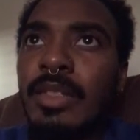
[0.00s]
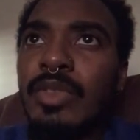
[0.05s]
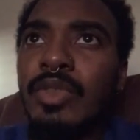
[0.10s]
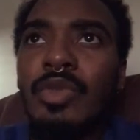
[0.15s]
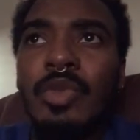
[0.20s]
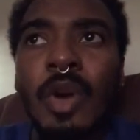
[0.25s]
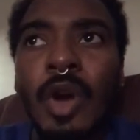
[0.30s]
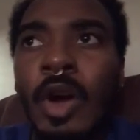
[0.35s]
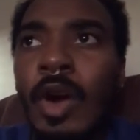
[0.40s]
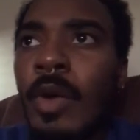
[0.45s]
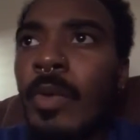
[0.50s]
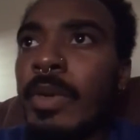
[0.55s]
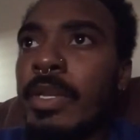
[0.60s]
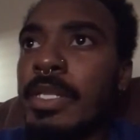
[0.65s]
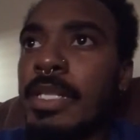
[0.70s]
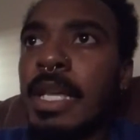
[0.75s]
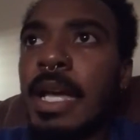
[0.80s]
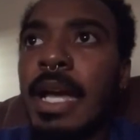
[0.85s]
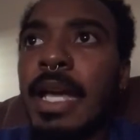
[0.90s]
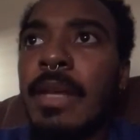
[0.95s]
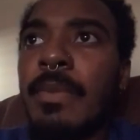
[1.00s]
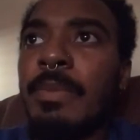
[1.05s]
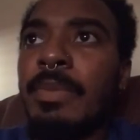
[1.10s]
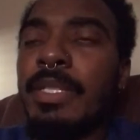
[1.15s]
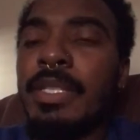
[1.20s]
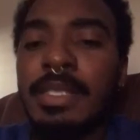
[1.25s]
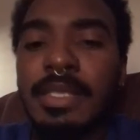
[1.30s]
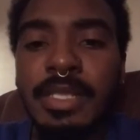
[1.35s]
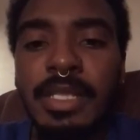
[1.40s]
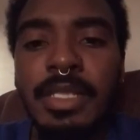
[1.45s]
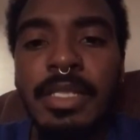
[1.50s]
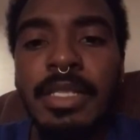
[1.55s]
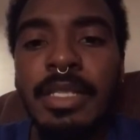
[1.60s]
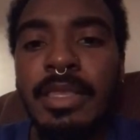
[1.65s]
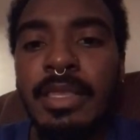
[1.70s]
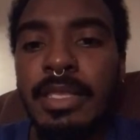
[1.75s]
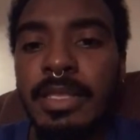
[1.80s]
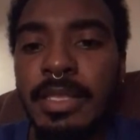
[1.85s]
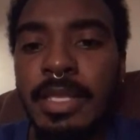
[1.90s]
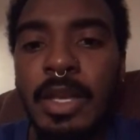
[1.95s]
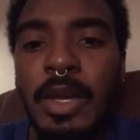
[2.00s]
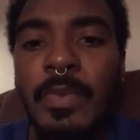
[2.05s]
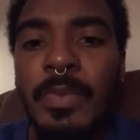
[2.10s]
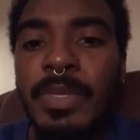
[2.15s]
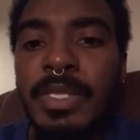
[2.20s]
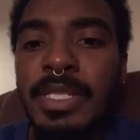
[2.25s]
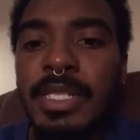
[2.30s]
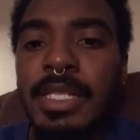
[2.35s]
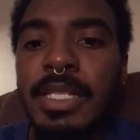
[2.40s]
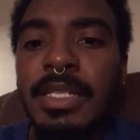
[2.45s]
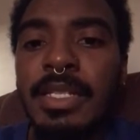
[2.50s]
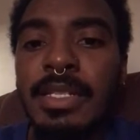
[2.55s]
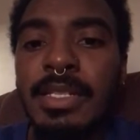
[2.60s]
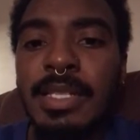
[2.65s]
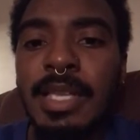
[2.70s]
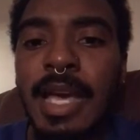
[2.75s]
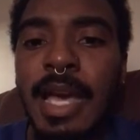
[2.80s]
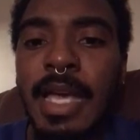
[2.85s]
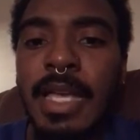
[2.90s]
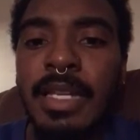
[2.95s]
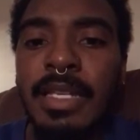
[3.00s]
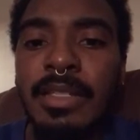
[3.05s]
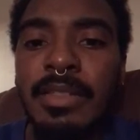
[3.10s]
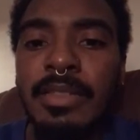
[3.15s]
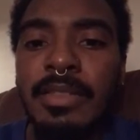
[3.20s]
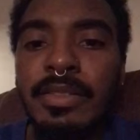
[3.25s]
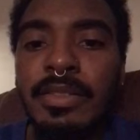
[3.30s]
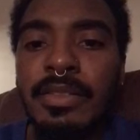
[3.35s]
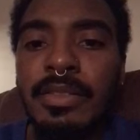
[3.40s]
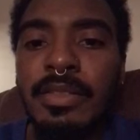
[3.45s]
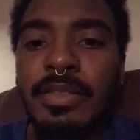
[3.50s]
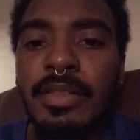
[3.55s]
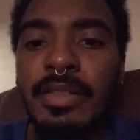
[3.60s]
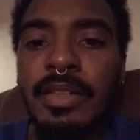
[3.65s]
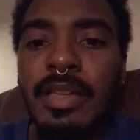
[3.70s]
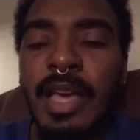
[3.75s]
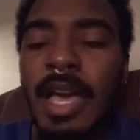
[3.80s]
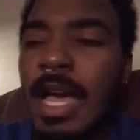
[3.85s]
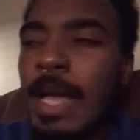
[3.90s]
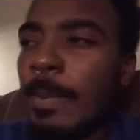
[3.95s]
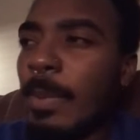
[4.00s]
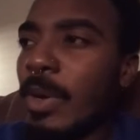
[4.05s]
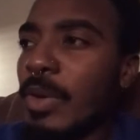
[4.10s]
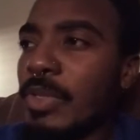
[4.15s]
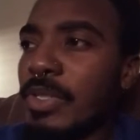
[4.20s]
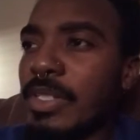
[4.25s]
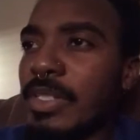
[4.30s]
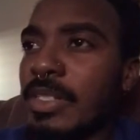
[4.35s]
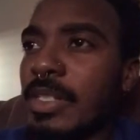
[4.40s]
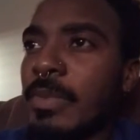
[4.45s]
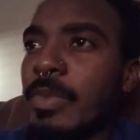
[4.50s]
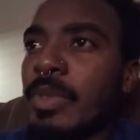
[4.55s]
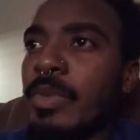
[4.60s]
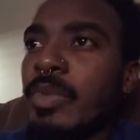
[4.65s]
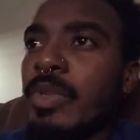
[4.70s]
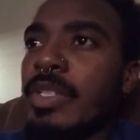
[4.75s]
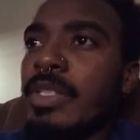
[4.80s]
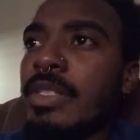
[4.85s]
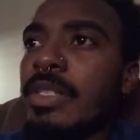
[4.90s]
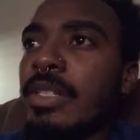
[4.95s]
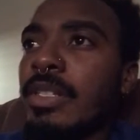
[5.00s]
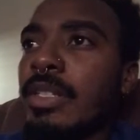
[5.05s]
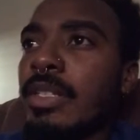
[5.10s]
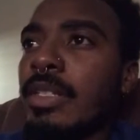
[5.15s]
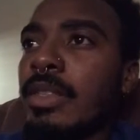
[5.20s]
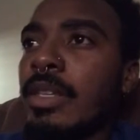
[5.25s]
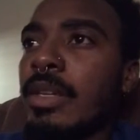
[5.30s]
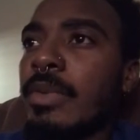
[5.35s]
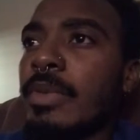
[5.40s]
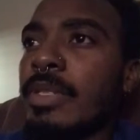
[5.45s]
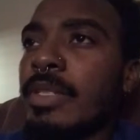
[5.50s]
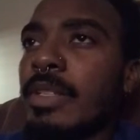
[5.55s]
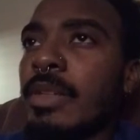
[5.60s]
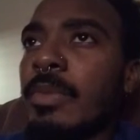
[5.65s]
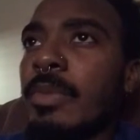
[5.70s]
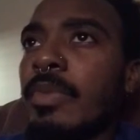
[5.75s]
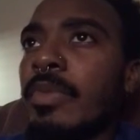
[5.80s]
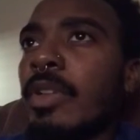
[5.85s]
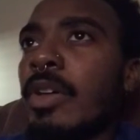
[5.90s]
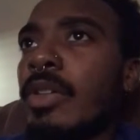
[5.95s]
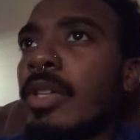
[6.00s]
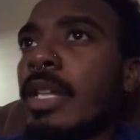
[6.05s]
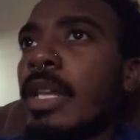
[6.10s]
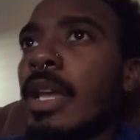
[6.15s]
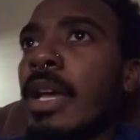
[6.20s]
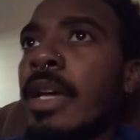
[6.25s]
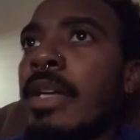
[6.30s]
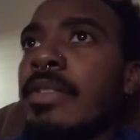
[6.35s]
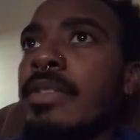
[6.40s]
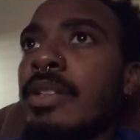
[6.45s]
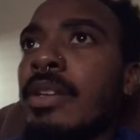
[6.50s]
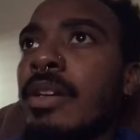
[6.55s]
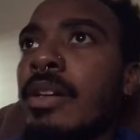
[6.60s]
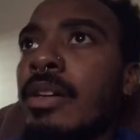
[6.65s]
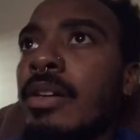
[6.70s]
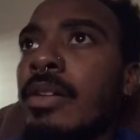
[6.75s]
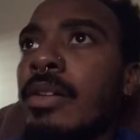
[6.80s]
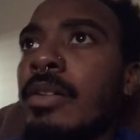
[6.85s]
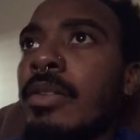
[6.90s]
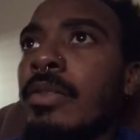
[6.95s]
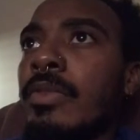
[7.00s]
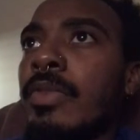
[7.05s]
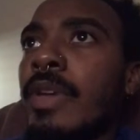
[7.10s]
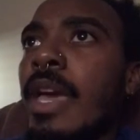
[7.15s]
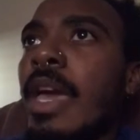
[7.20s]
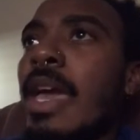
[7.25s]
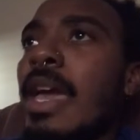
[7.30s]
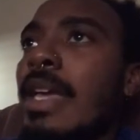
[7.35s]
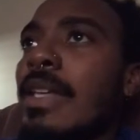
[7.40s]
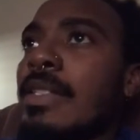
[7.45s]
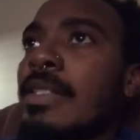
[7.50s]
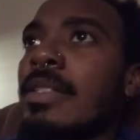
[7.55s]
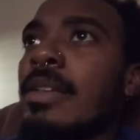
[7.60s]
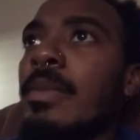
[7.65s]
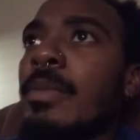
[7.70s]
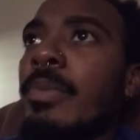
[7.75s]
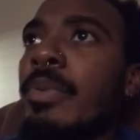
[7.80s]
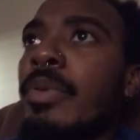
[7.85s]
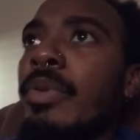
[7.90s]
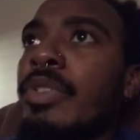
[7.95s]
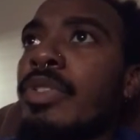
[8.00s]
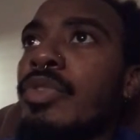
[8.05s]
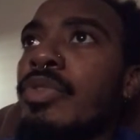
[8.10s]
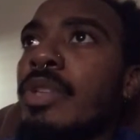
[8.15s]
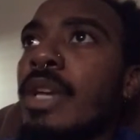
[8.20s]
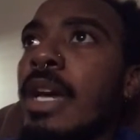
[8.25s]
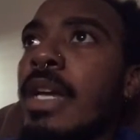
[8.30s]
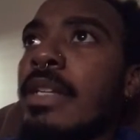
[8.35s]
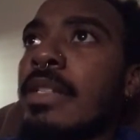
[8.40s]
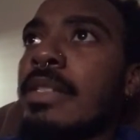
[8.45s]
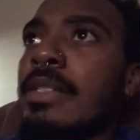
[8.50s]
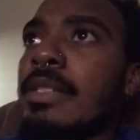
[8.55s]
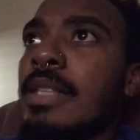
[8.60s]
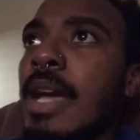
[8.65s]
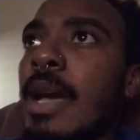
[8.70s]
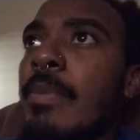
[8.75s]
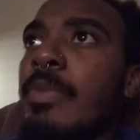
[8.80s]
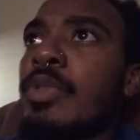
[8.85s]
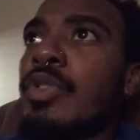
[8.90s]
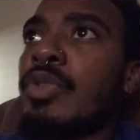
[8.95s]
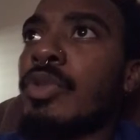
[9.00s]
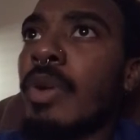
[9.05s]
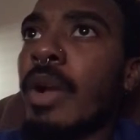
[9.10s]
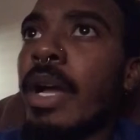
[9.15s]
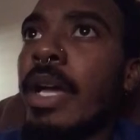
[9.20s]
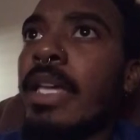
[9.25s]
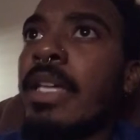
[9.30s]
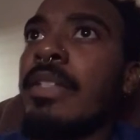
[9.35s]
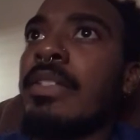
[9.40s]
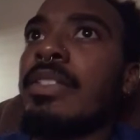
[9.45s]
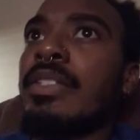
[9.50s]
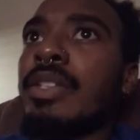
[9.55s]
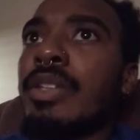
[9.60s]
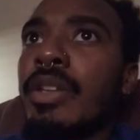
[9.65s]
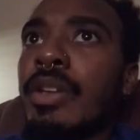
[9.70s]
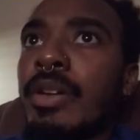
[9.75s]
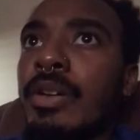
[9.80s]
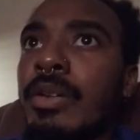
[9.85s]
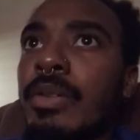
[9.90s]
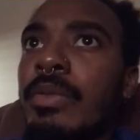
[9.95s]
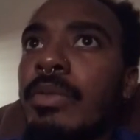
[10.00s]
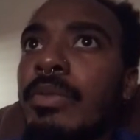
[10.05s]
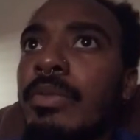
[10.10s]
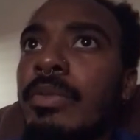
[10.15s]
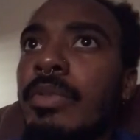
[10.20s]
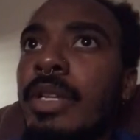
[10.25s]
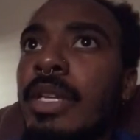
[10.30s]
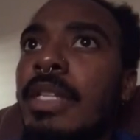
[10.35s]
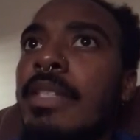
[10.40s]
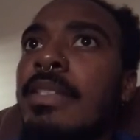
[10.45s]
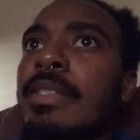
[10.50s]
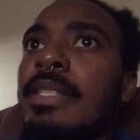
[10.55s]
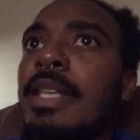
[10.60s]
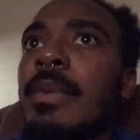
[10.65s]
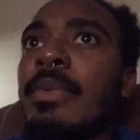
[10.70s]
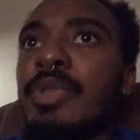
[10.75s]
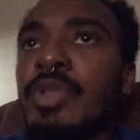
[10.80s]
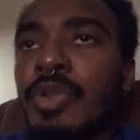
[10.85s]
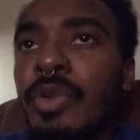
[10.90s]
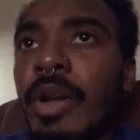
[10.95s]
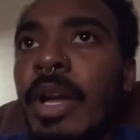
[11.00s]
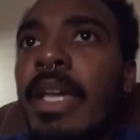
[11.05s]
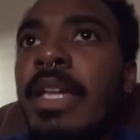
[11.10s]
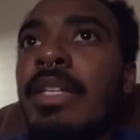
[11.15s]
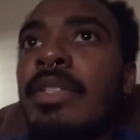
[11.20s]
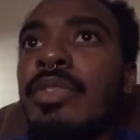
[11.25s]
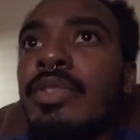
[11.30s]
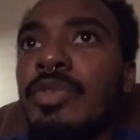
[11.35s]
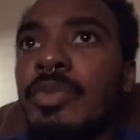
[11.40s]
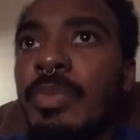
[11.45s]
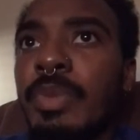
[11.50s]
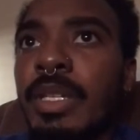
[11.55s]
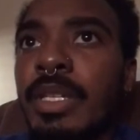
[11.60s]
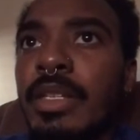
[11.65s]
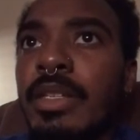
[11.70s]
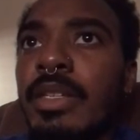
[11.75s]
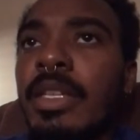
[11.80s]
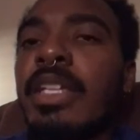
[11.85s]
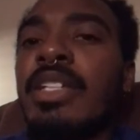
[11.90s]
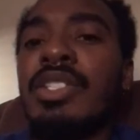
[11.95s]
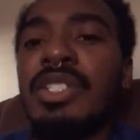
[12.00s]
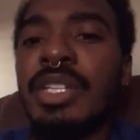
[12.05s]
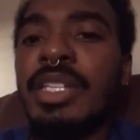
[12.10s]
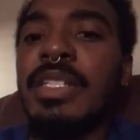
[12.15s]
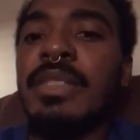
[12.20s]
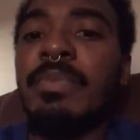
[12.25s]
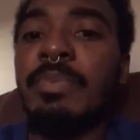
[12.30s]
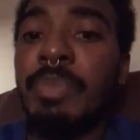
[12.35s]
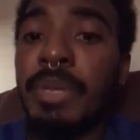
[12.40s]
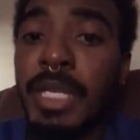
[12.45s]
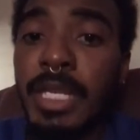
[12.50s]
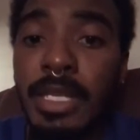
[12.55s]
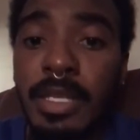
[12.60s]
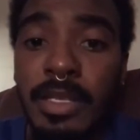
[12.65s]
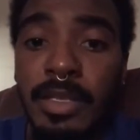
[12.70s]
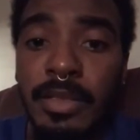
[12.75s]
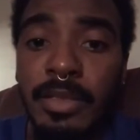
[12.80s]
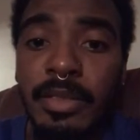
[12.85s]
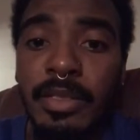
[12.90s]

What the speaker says: you always got to be seeking this help and seeking this guidance. I posted something recently that was something along the lines of, at some point you got to stop trying to know and stop trying to be and just be.